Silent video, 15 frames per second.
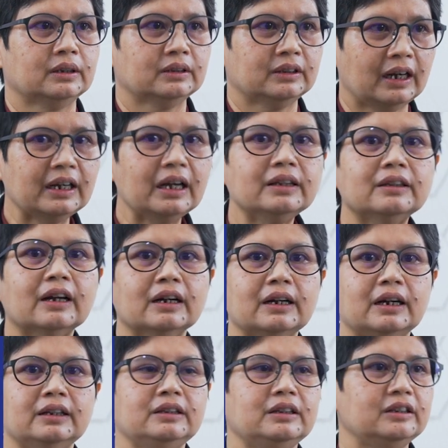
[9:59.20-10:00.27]

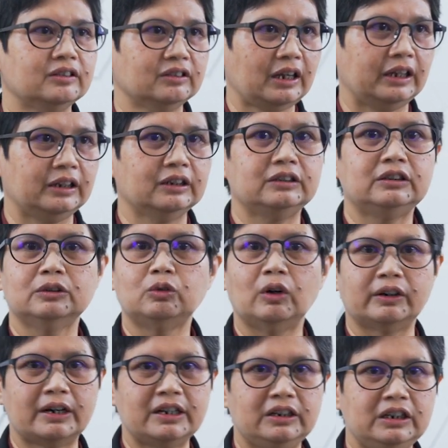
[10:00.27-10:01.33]
Tangan-tangan is another
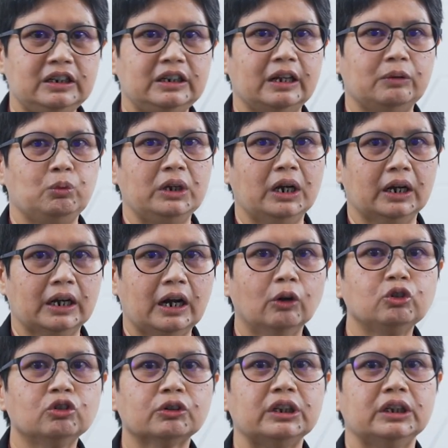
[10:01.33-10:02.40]
variety that we are
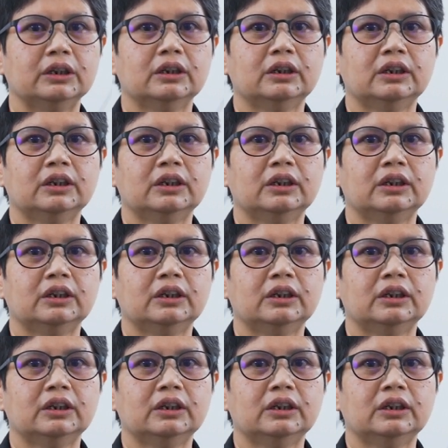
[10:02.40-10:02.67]
culturing.